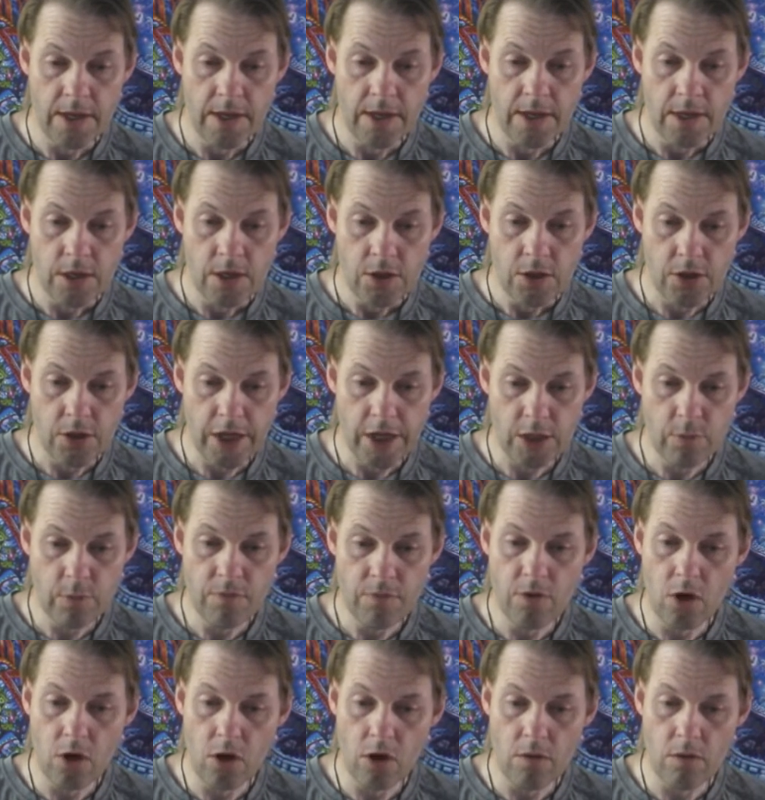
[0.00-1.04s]
So next
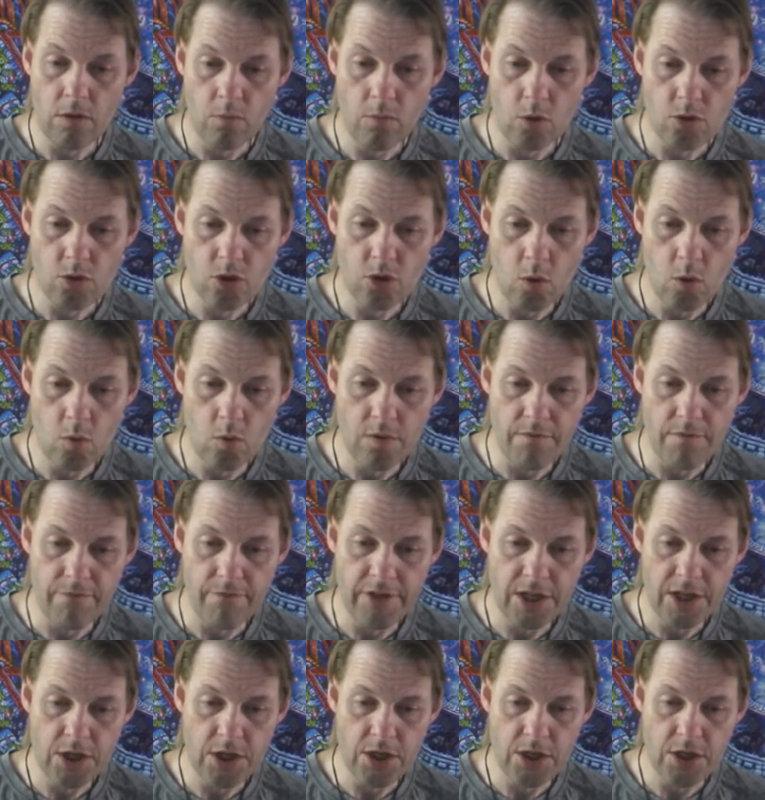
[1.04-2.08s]
we've got what's called
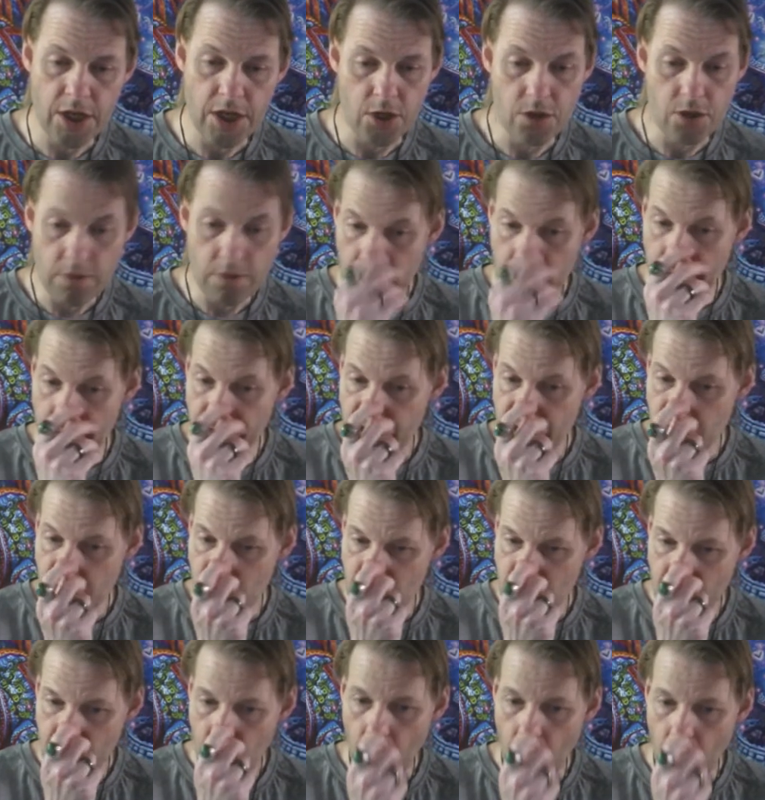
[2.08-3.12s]
Vintage. Now Vintage
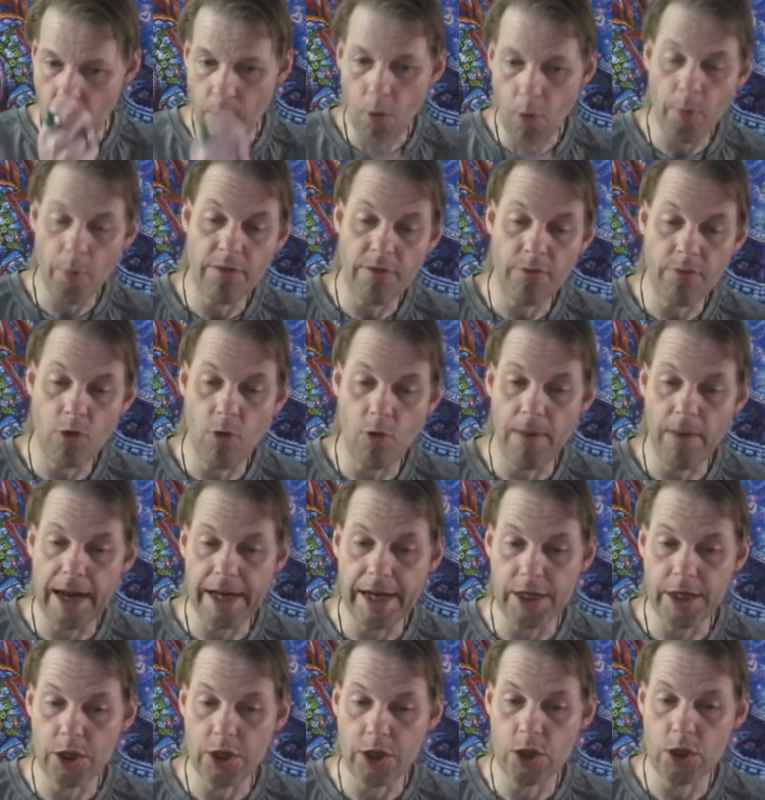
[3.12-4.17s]
is quite a popular format
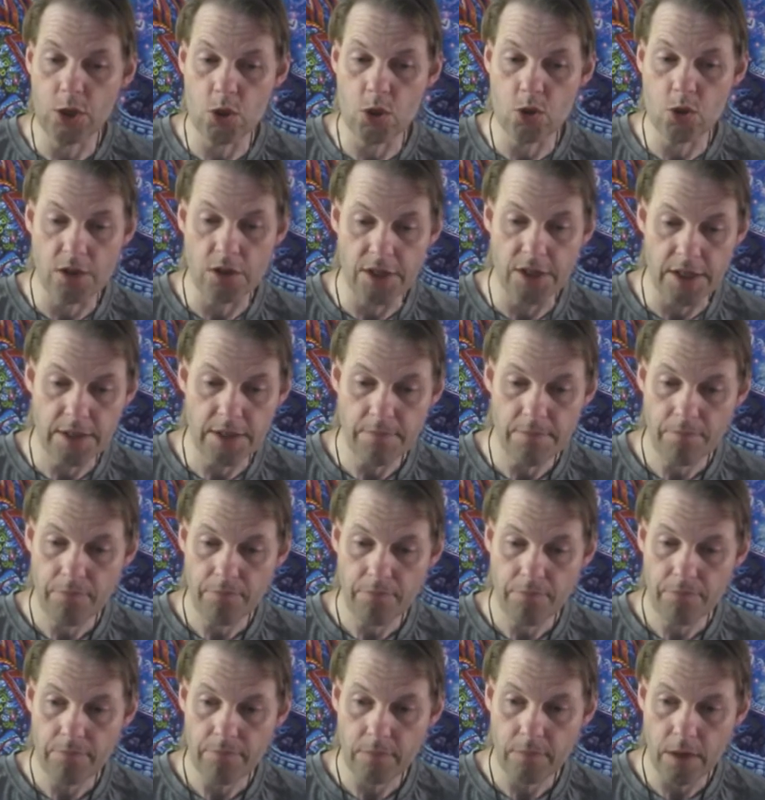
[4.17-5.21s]
in Constructed.
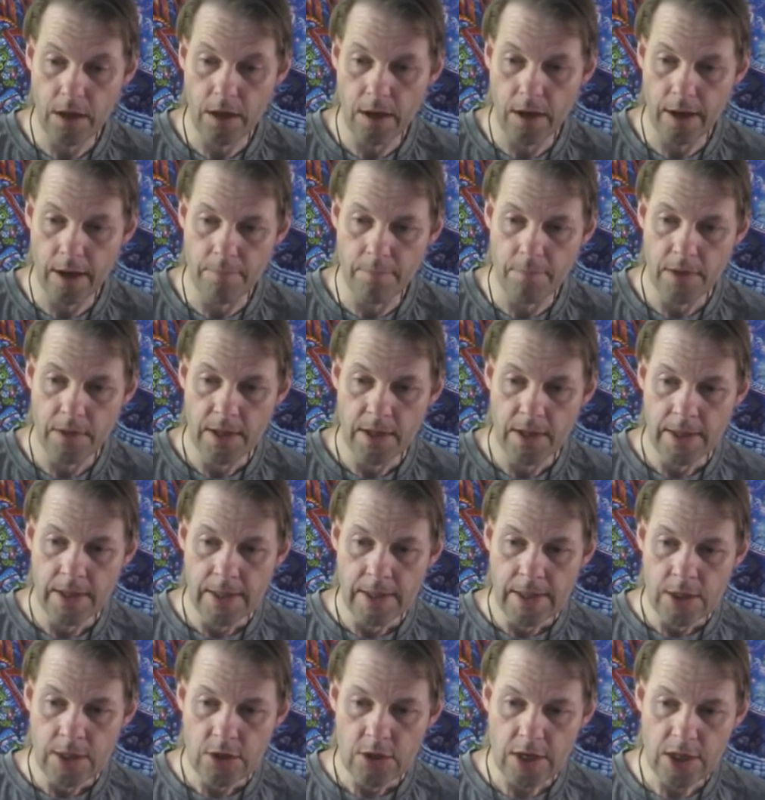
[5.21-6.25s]

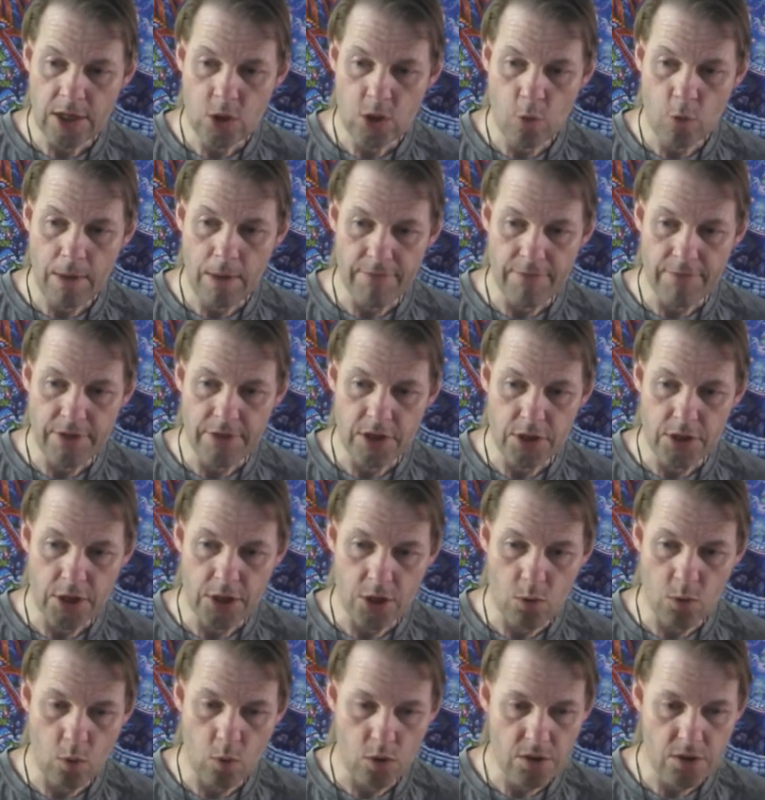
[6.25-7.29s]
So let's talk about
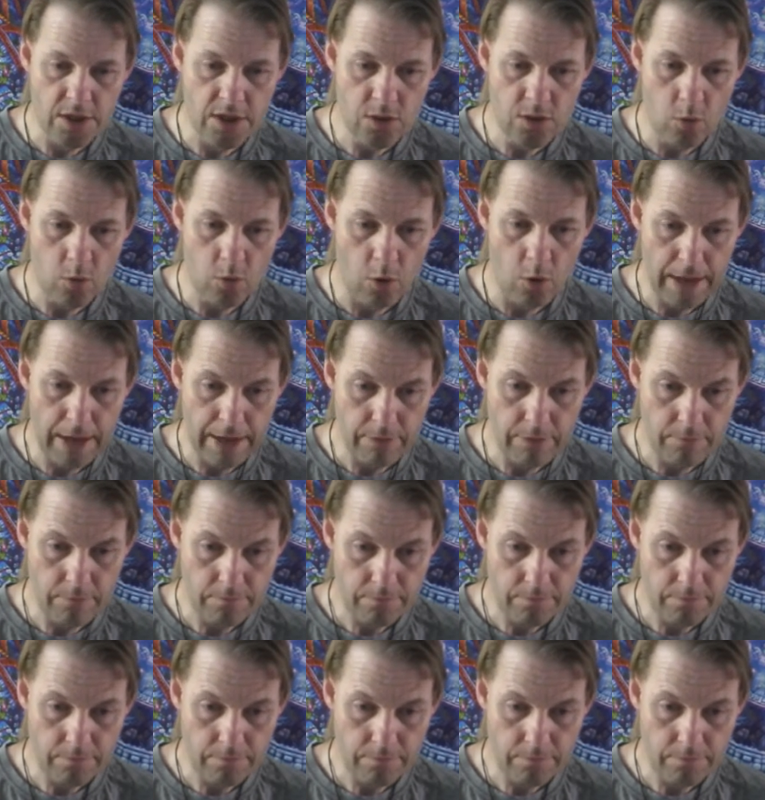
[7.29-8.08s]
Vintage. What's this all about?